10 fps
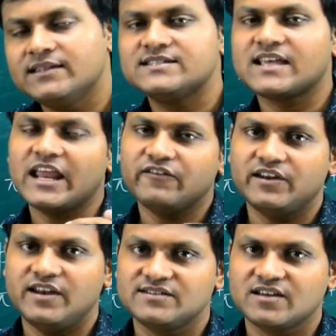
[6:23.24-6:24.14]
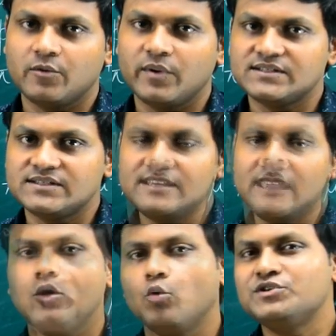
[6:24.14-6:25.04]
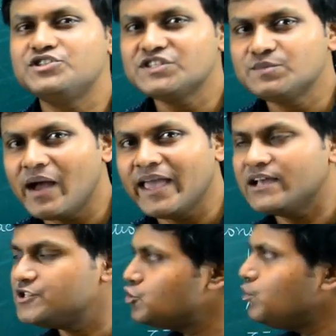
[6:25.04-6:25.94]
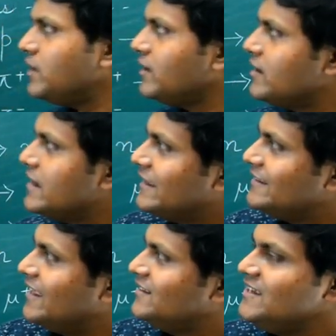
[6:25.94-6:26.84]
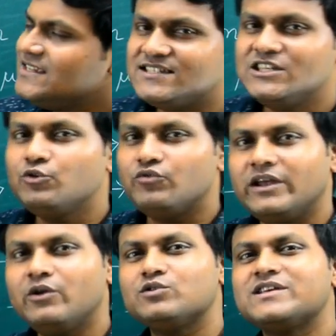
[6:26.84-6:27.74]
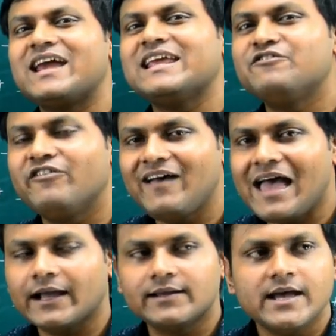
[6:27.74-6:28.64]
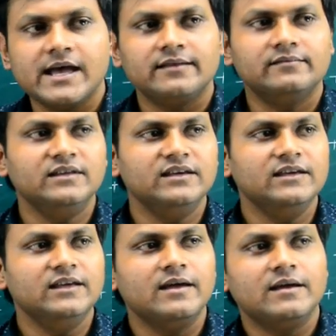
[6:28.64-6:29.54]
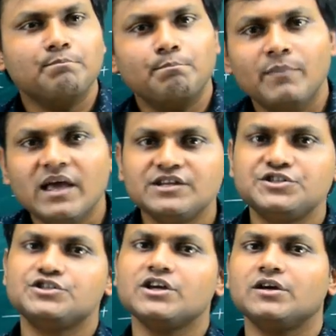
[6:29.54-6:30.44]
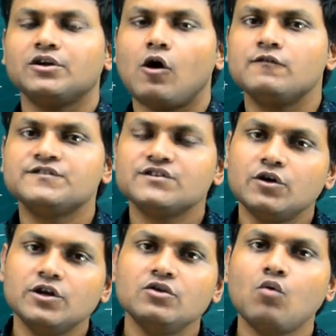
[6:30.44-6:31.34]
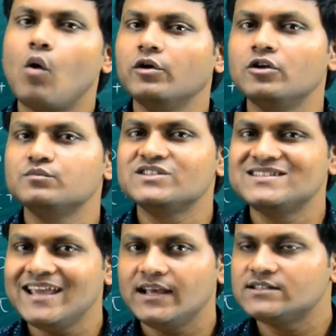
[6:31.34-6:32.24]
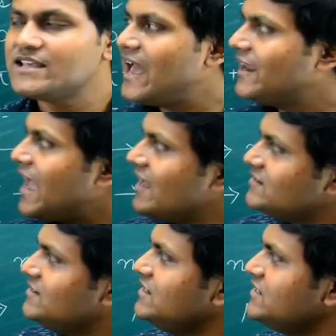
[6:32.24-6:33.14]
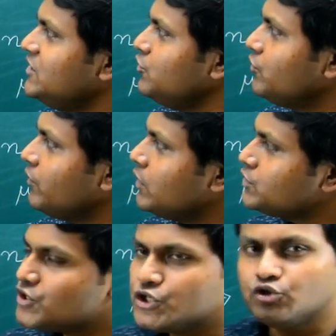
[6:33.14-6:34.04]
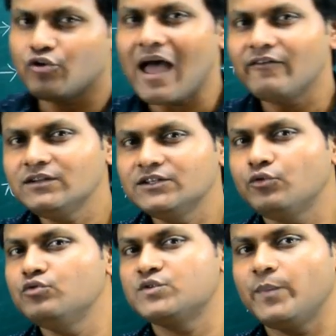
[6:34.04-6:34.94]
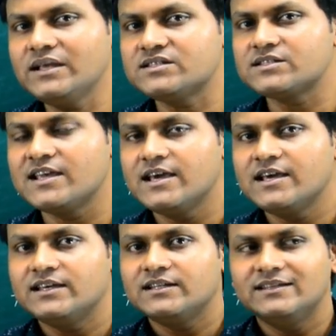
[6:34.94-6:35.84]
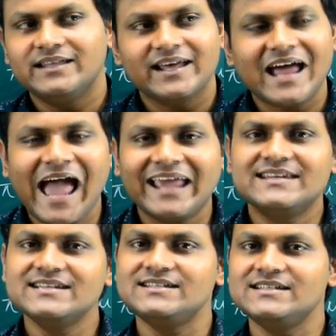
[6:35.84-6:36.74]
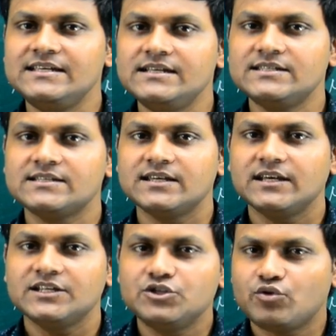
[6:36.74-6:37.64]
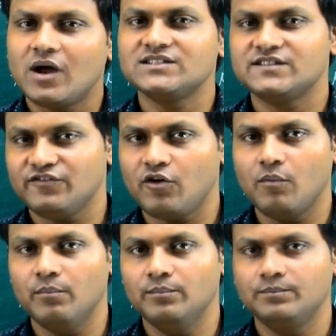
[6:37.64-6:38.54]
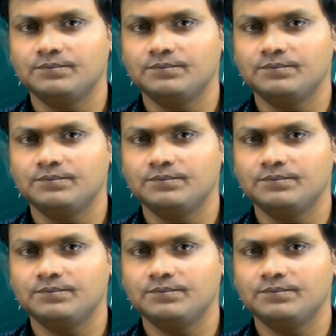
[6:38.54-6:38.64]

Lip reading: this kind of a discrepancy, which is by assuming that these neutrinos are in fact the mixture of certain quantum states, and as these neutrinos travel through space, their identities transform.